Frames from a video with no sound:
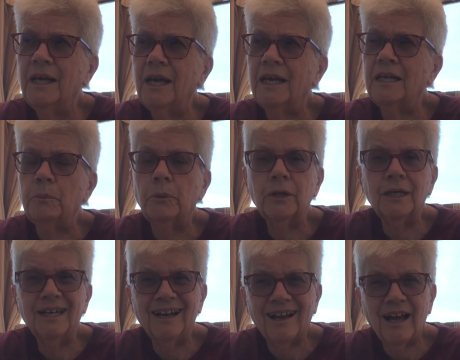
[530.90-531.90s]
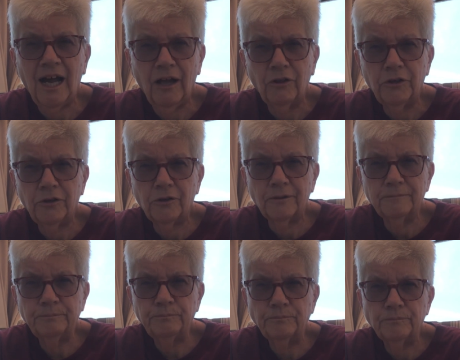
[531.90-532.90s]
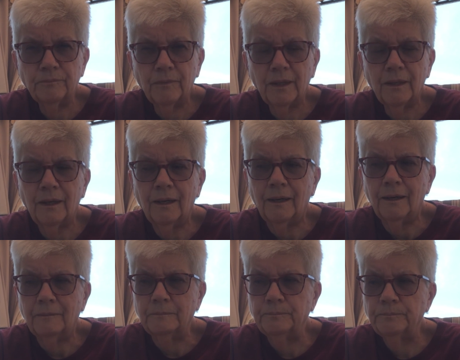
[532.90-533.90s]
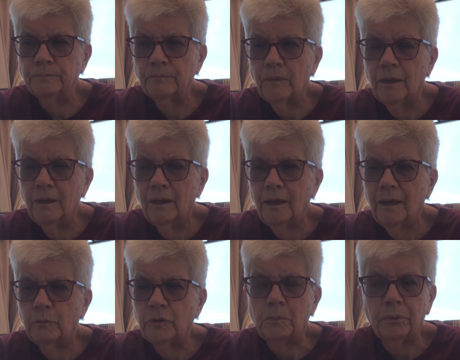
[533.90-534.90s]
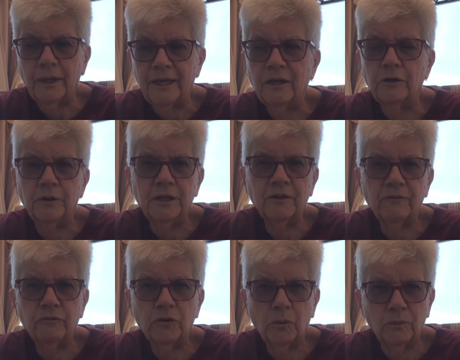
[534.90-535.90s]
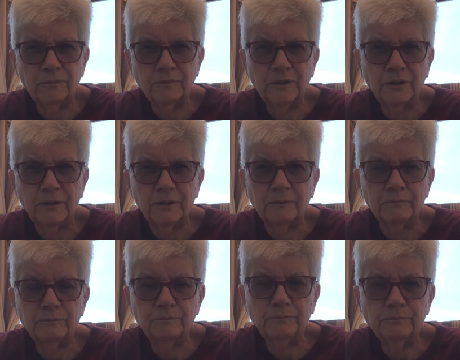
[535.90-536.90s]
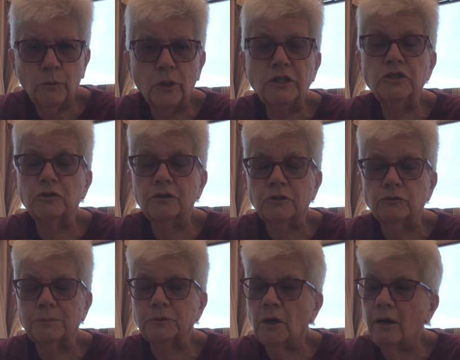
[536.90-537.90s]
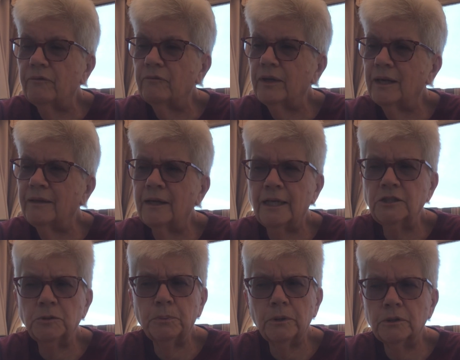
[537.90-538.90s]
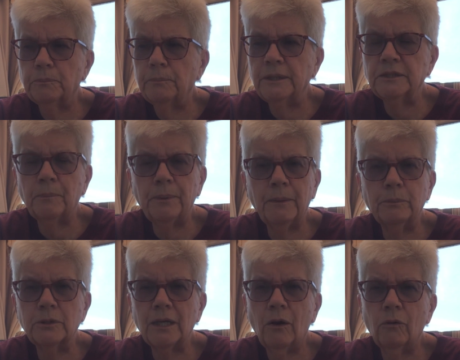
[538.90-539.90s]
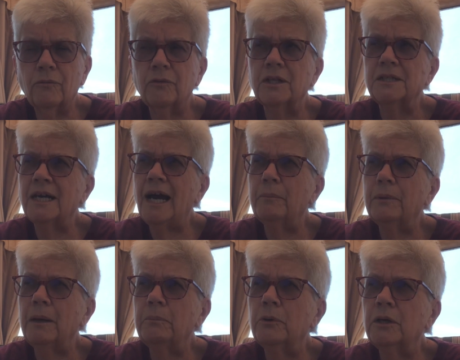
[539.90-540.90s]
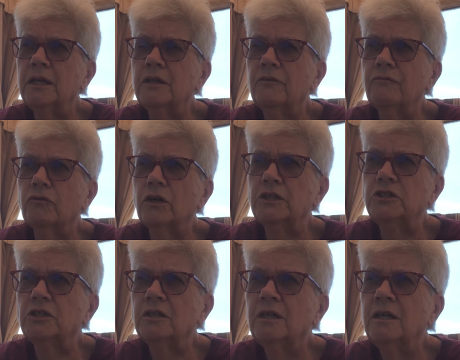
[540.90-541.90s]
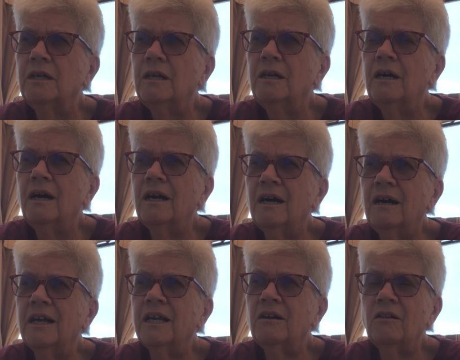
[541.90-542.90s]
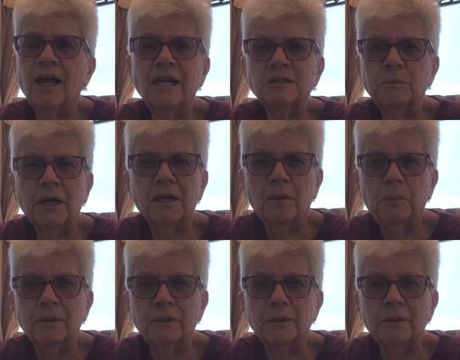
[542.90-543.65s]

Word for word: and I put it in a colander, um, with a plate underneath it for the, the moisture that drips off of it, and then I just put a piece of paper towel over the top, and I put it in the fridge uh, it lasts me a couple